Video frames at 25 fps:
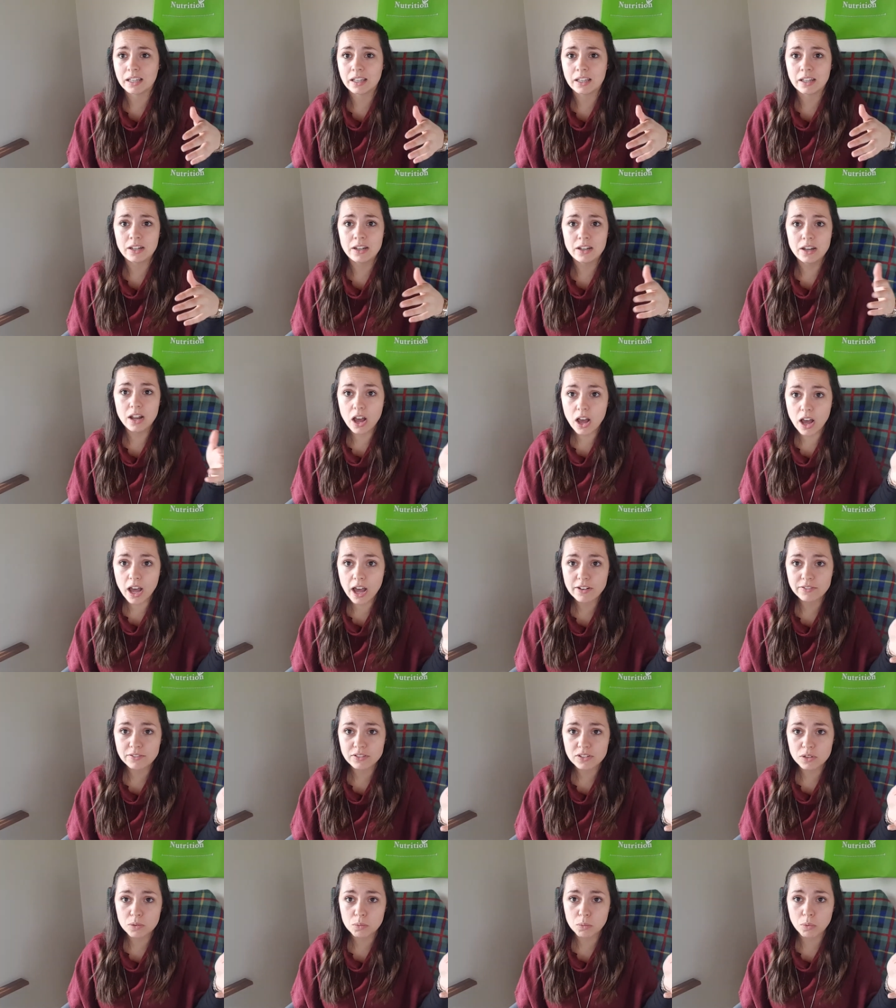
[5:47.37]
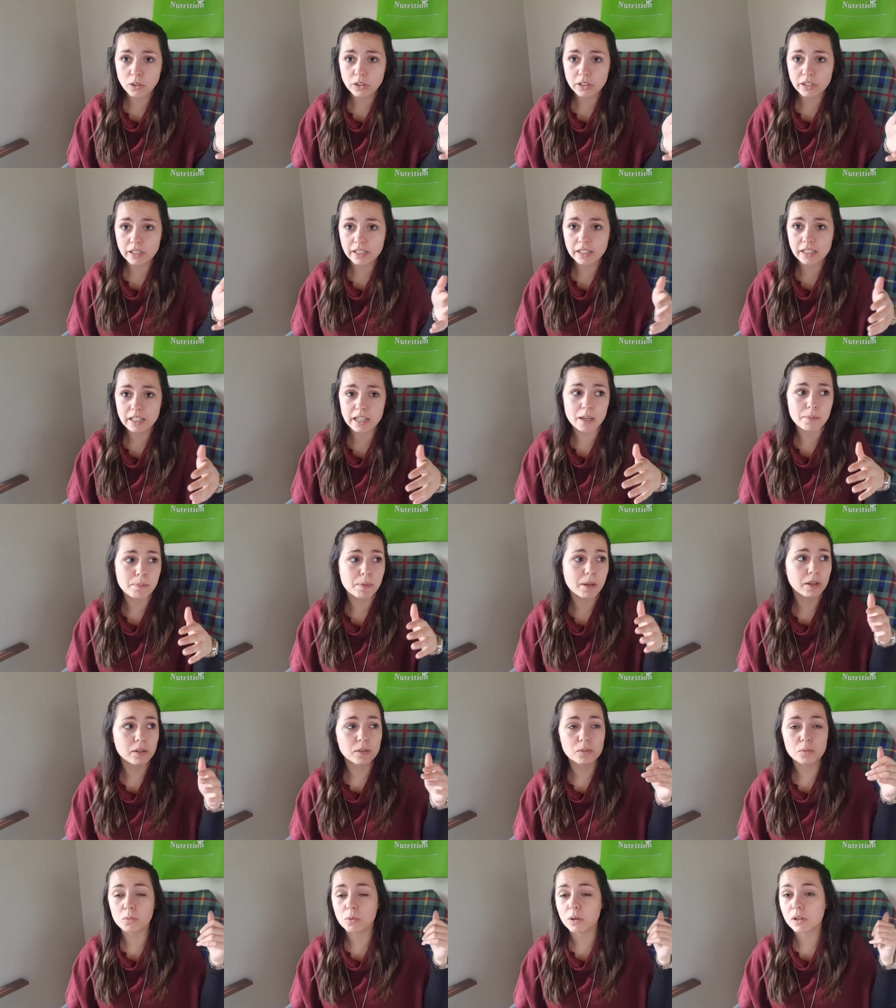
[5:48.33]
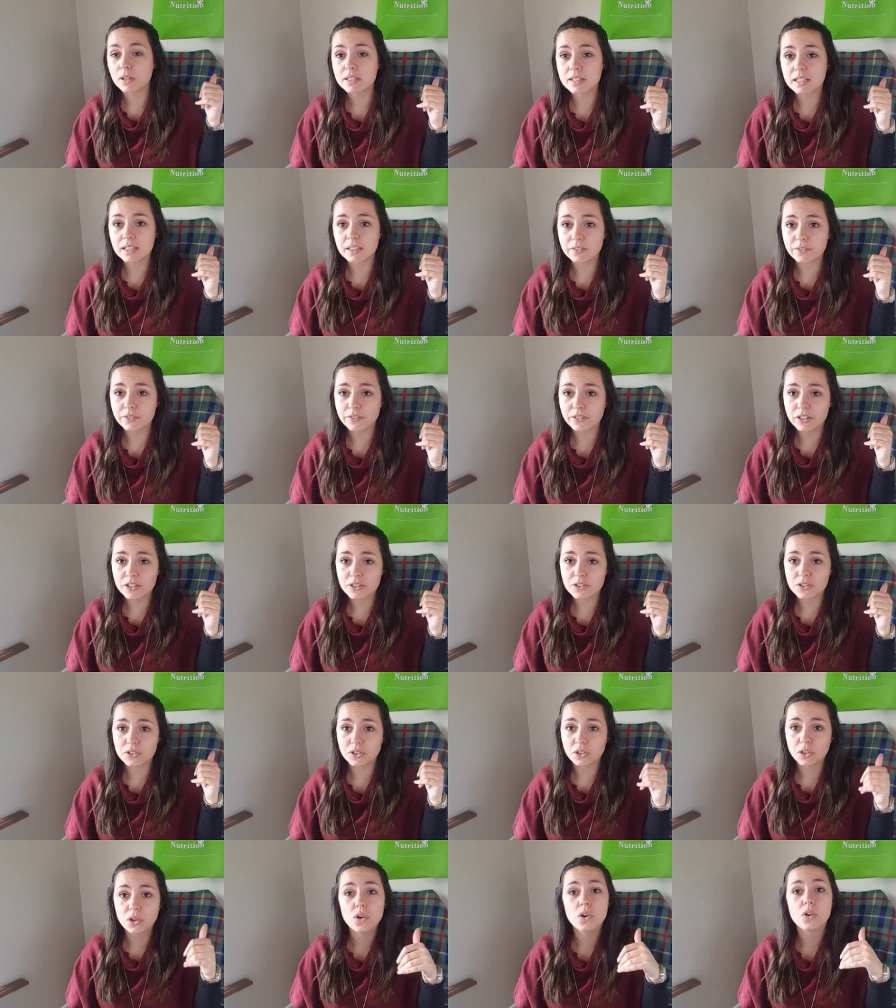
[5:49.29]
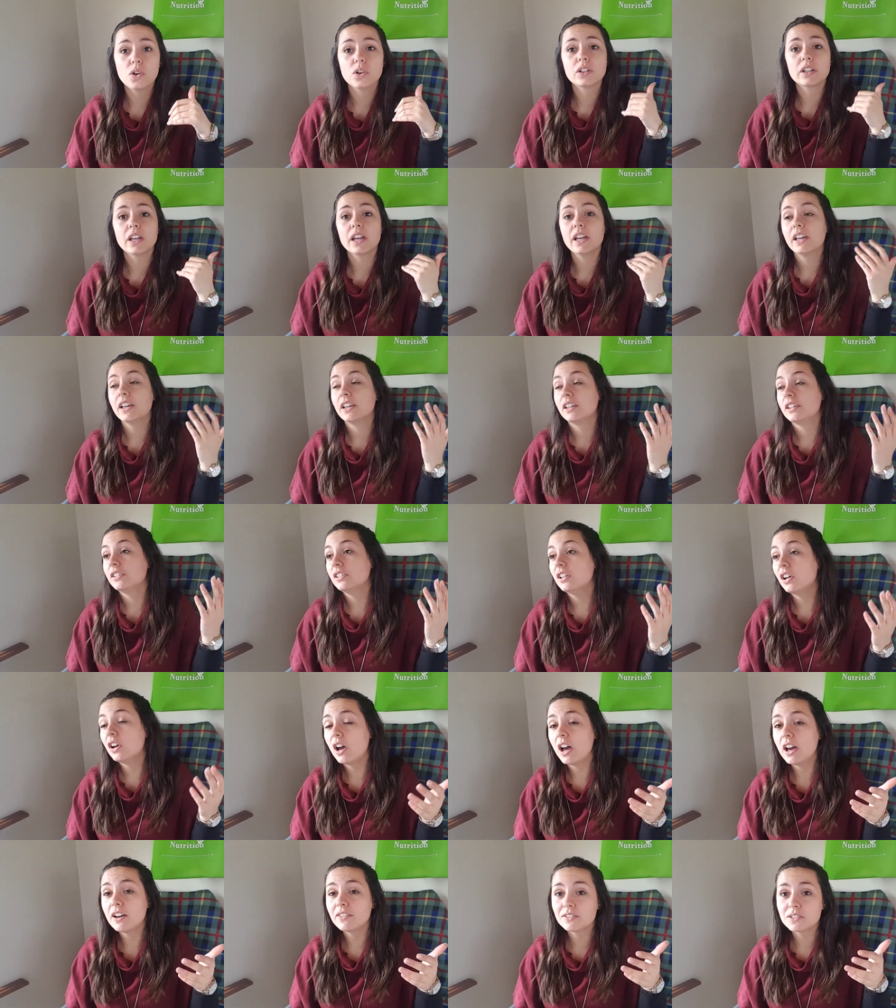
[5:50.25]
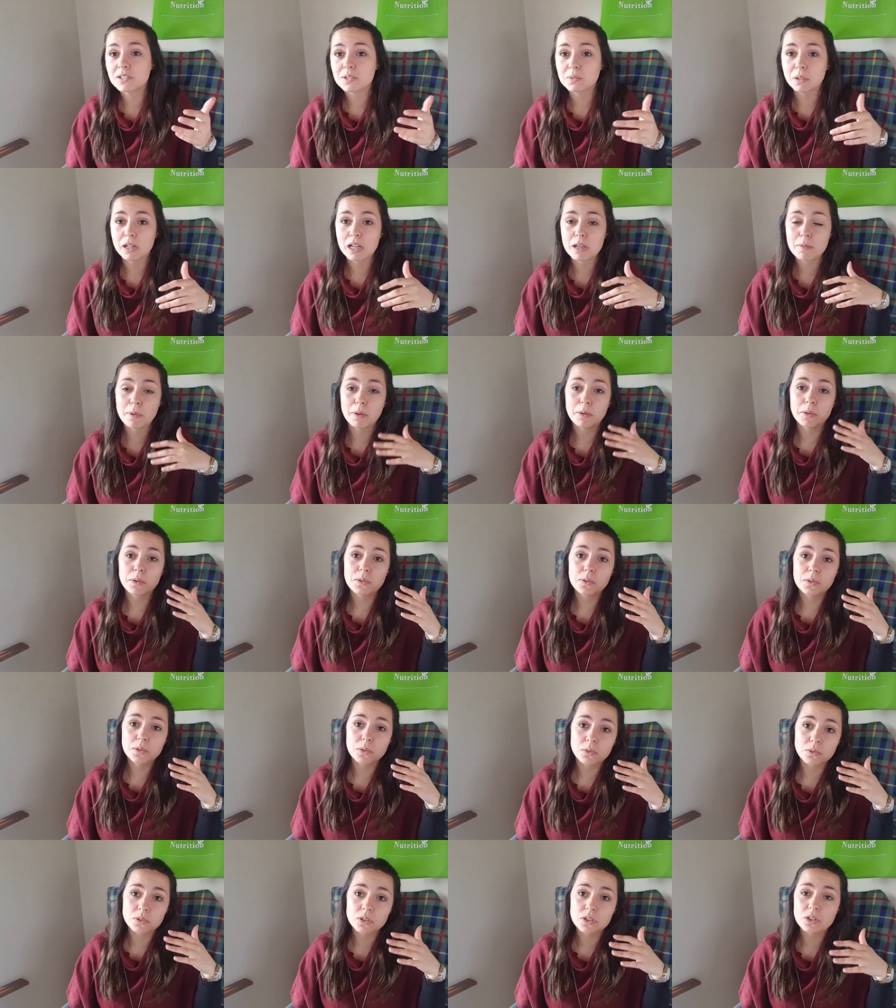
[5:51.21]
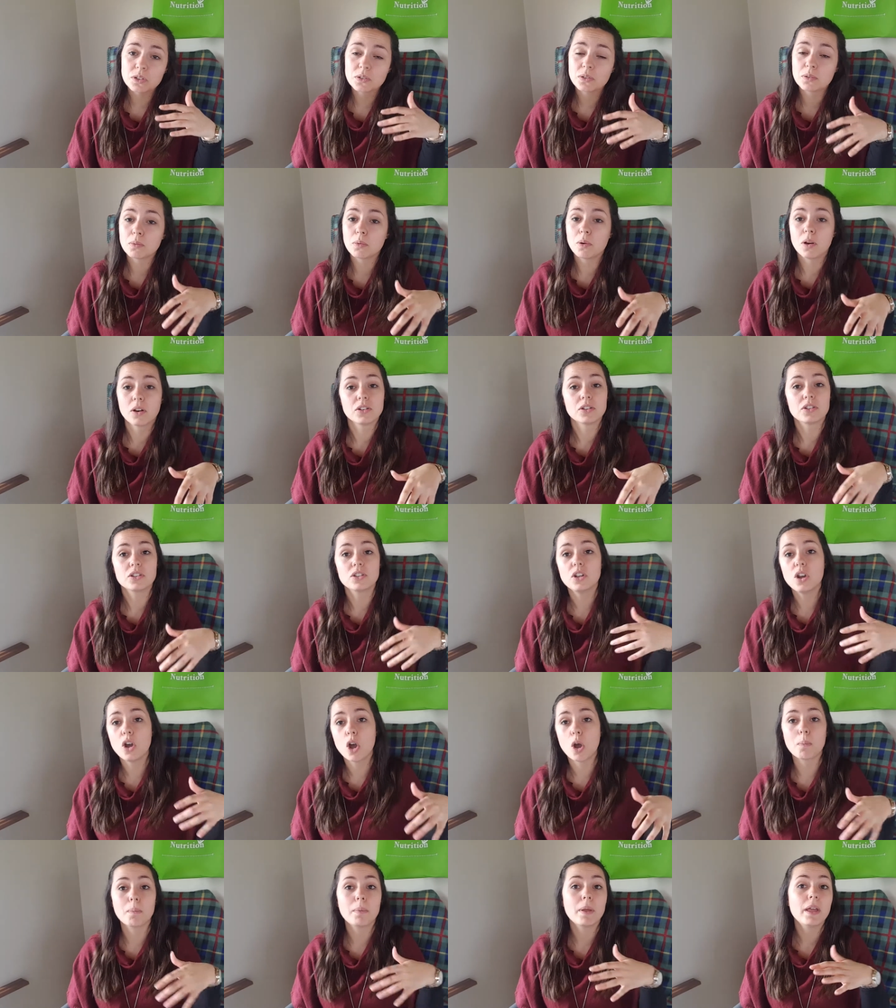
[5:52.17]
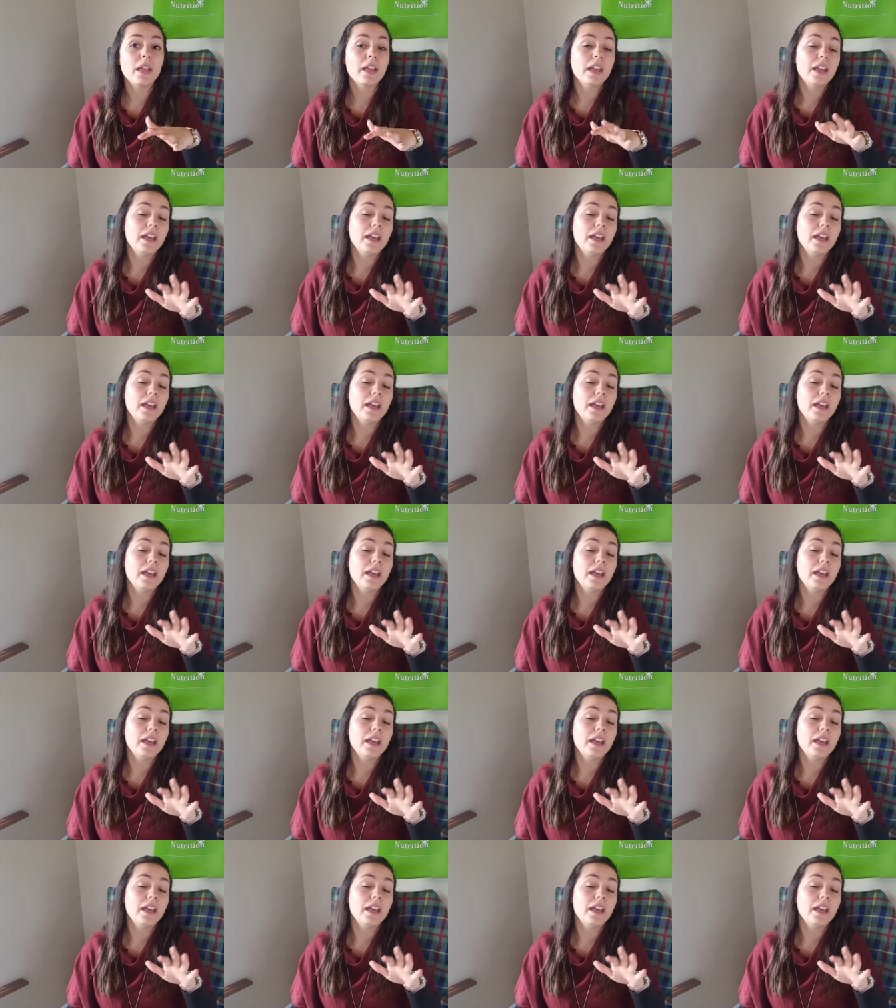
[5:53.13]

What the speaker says: not having to worry about what's in the fridge to cook, not having to worry about who's going to do the washing up.